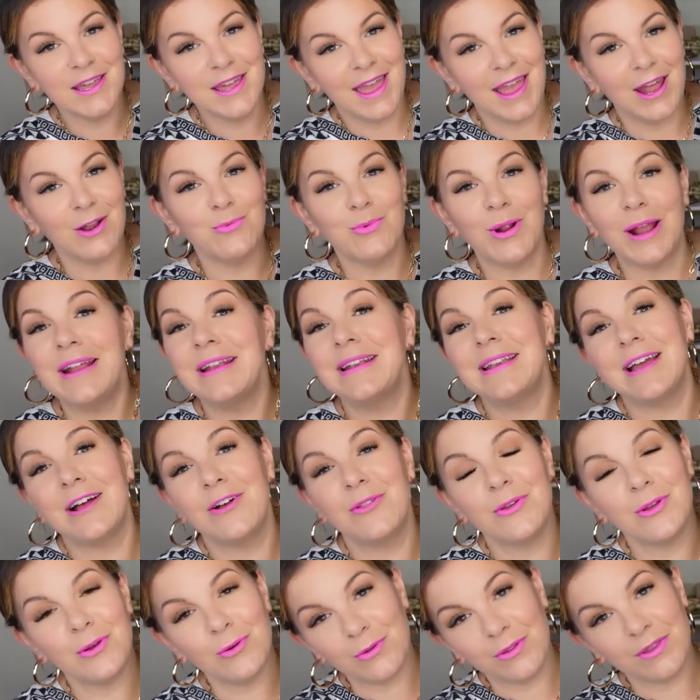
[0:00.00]
And right now,
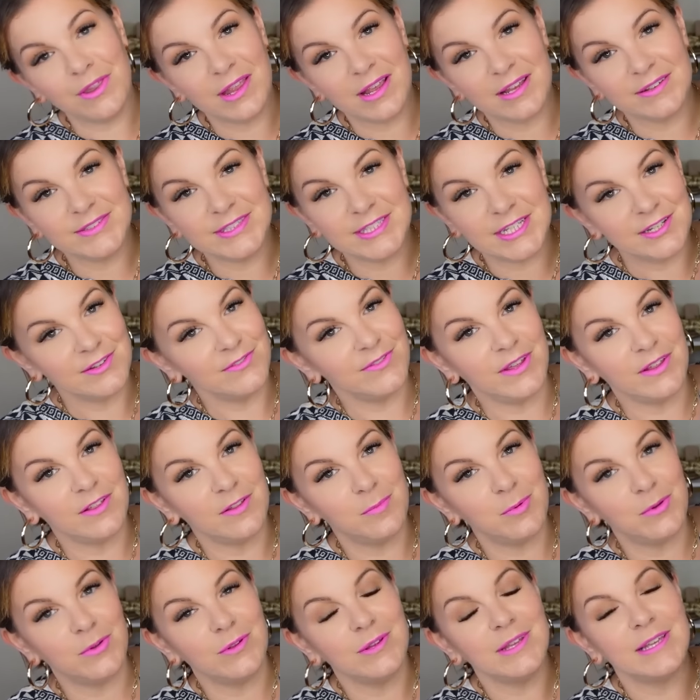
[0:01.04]
the only thing I've seen
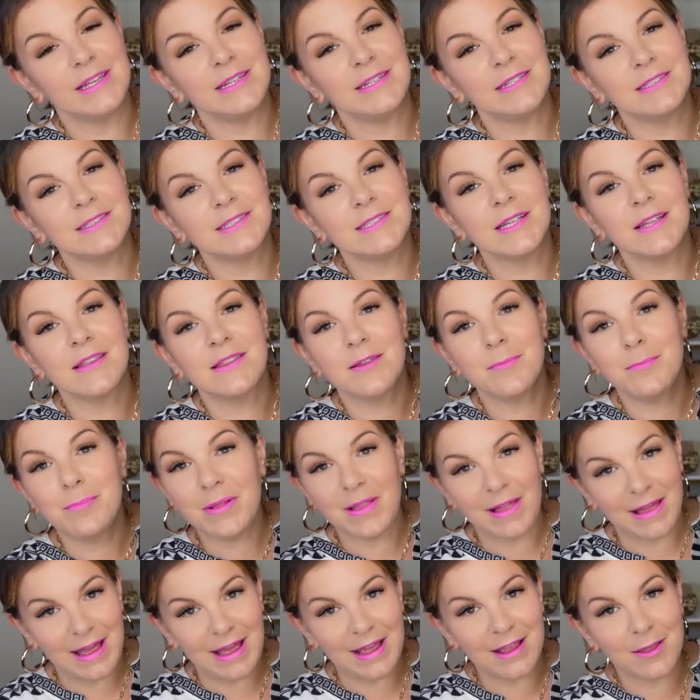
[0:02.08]
available is the
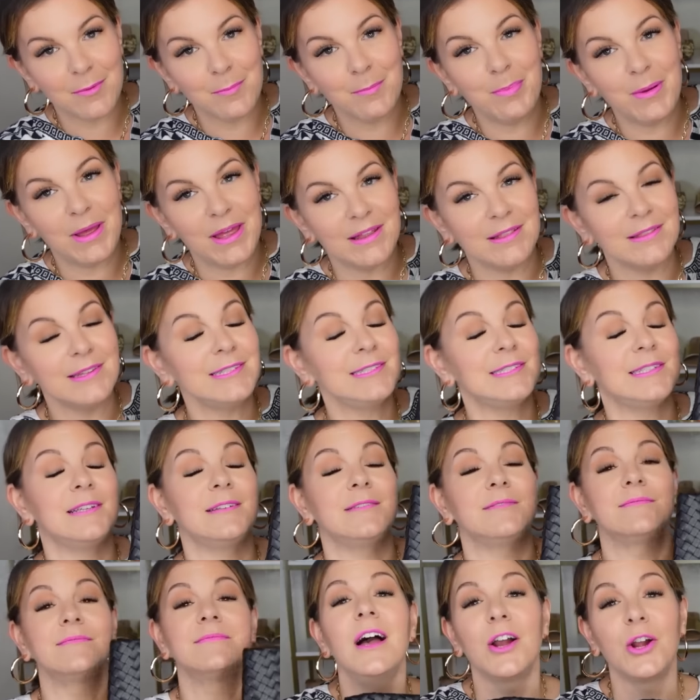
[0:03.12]
black. But
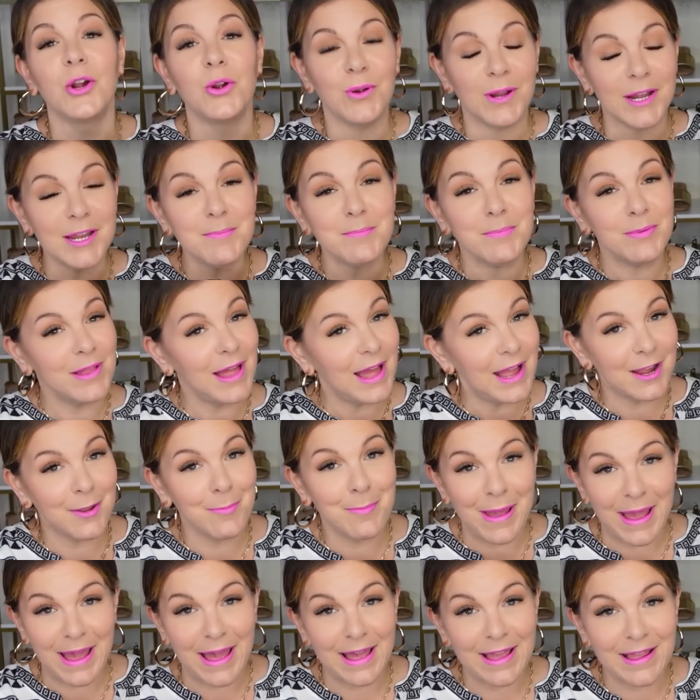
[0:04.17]
listen, a great black
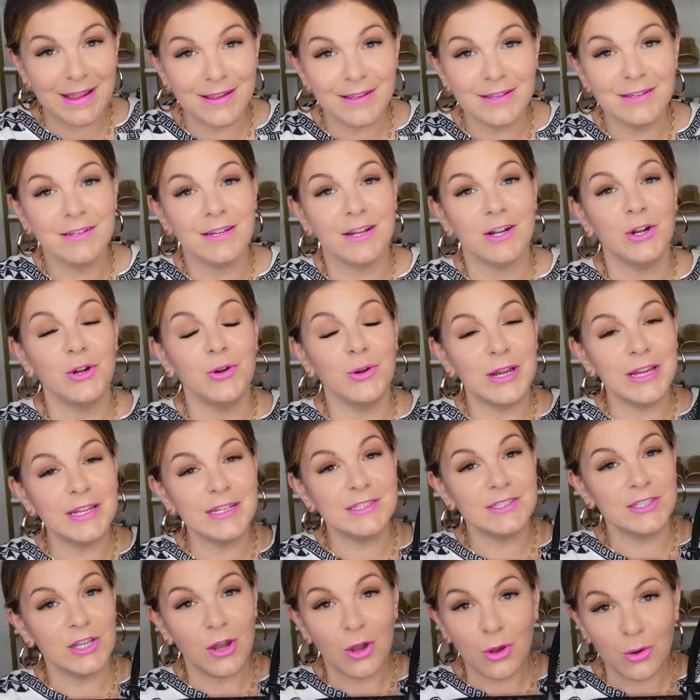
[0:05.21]
bag, a
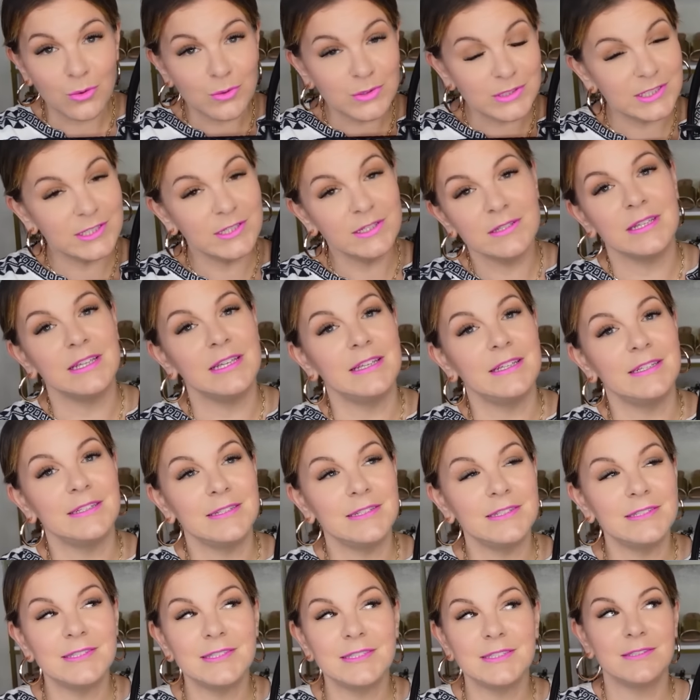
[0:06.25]
great tote
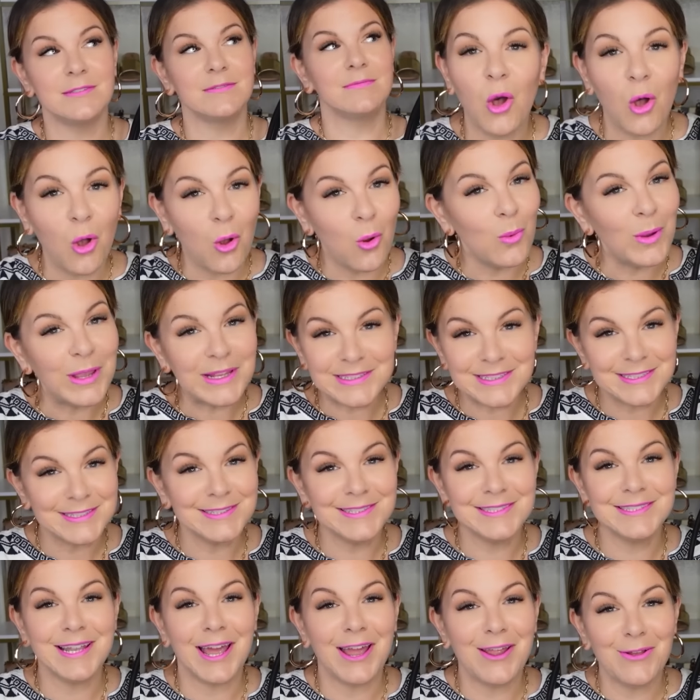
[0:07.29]
is always in
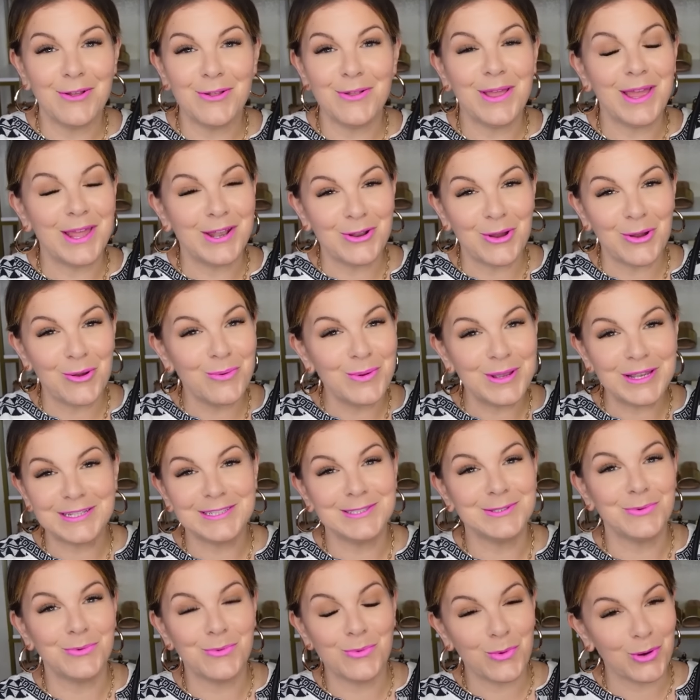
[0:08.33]
style and
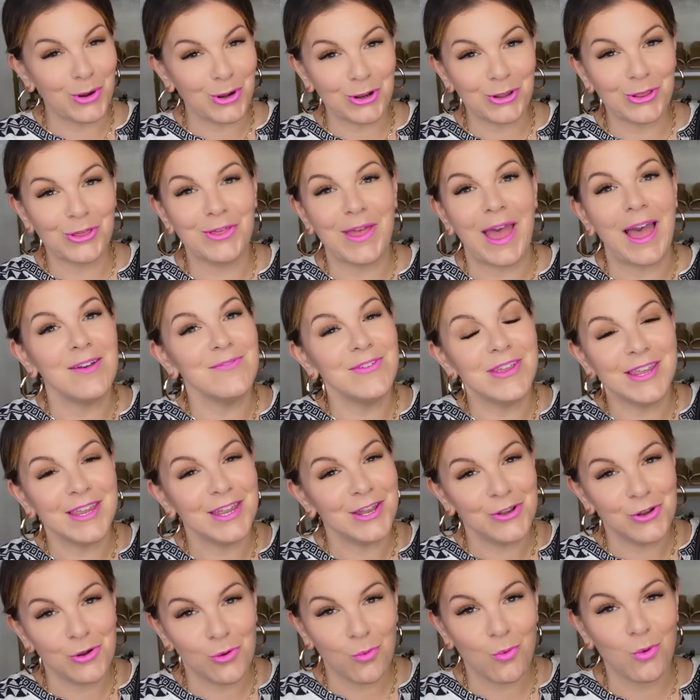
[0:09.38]
always worth having
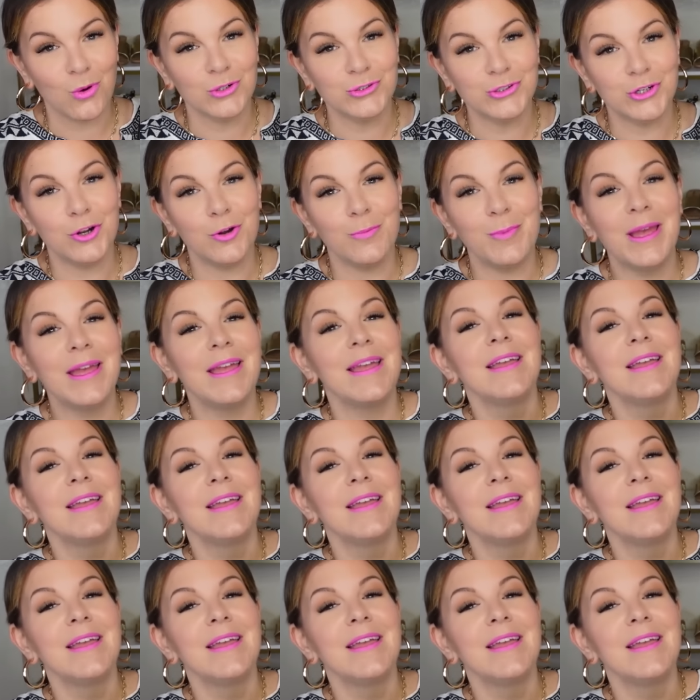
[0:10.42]
in your wardrobe.